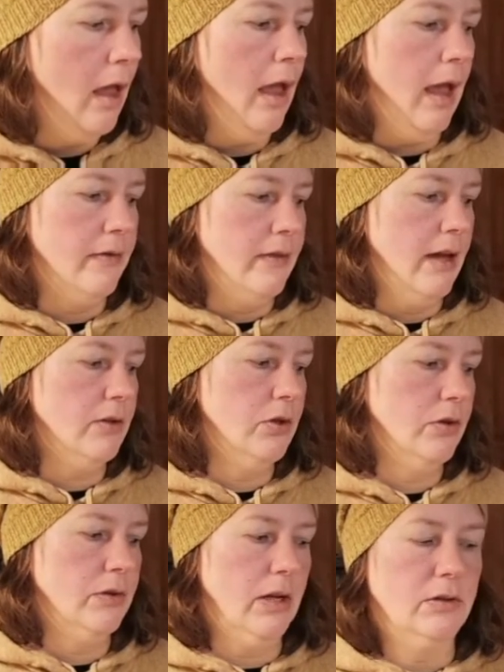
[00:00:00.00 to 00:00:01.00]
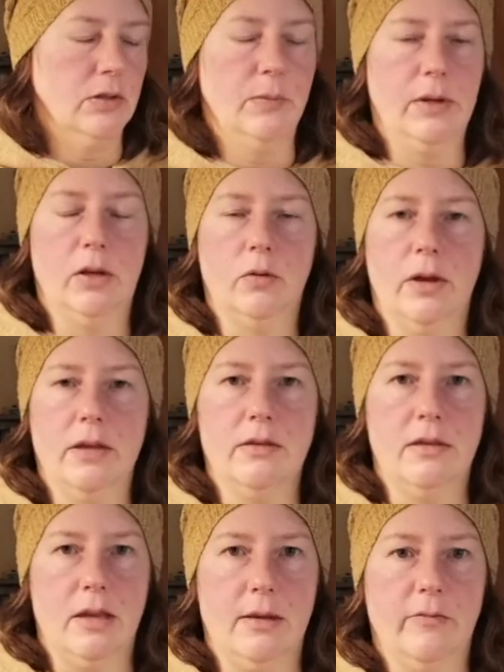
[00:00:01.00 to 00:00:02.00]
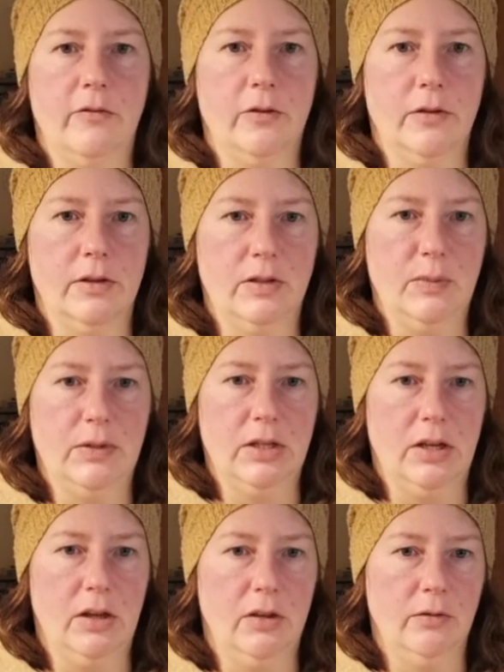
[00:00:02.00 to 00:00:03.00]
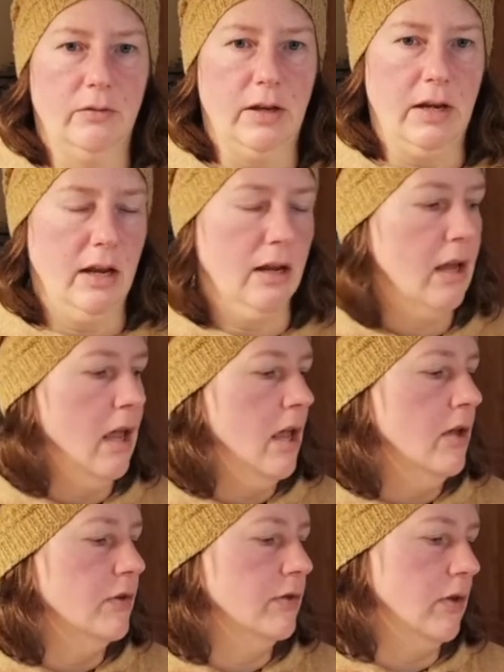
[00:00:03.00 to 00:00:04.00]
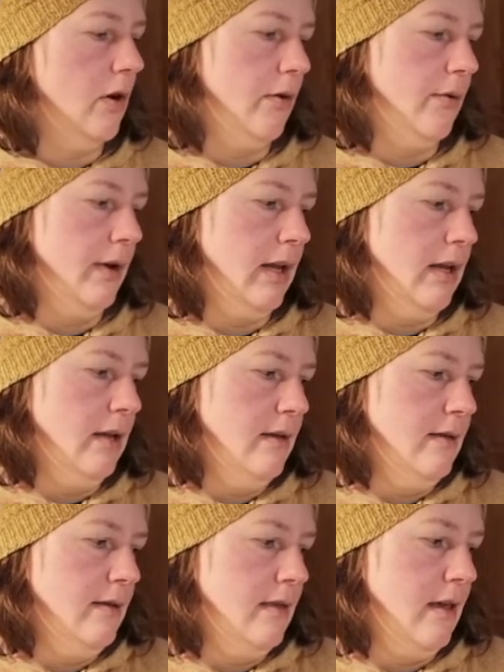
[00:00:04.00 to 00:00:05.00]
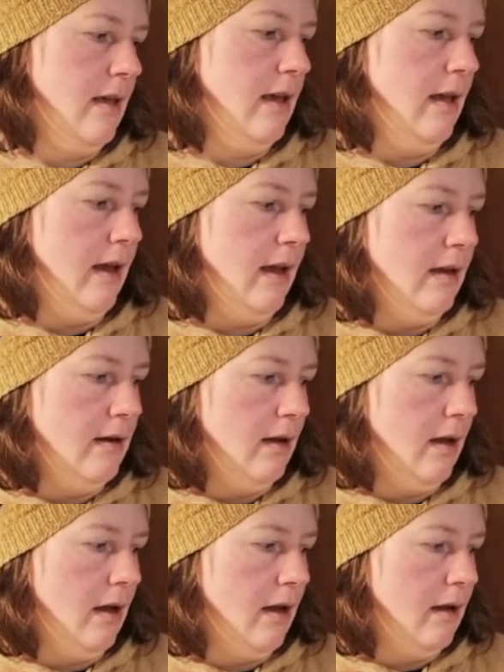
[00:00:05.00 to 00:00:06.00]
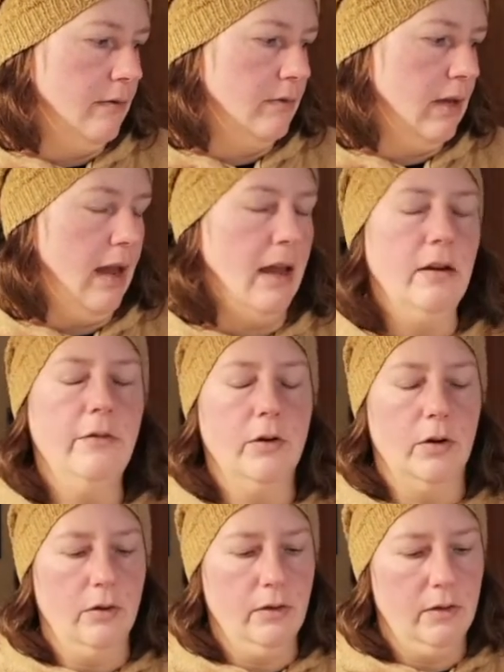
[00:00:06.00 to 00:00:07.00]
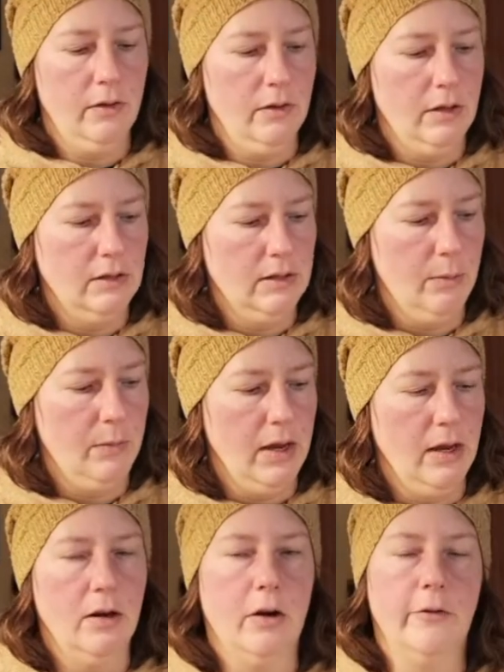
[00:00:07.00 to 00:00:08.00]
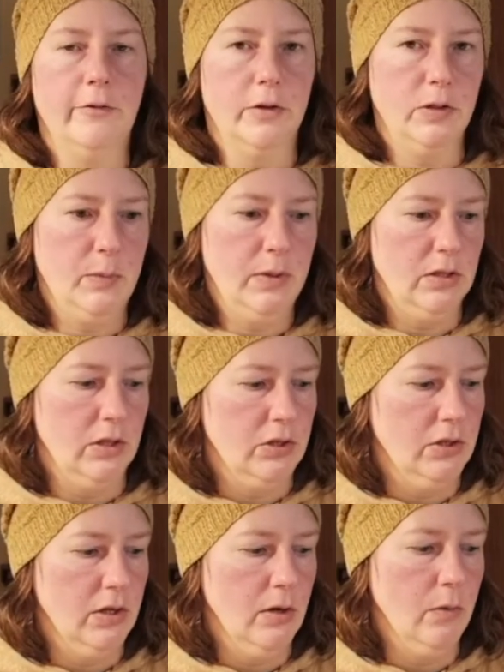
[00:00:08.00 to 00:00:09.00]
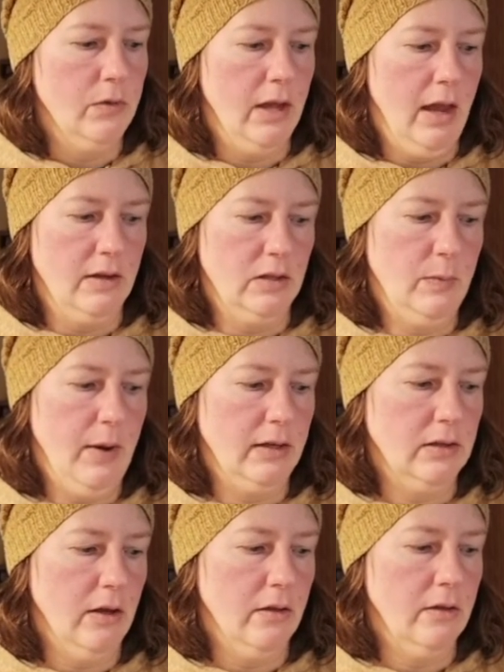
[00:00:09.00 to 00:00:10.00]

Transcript: And that turned out to be a great theme for this particular reading. So in the eight of earth ends up being in our first position, the aspect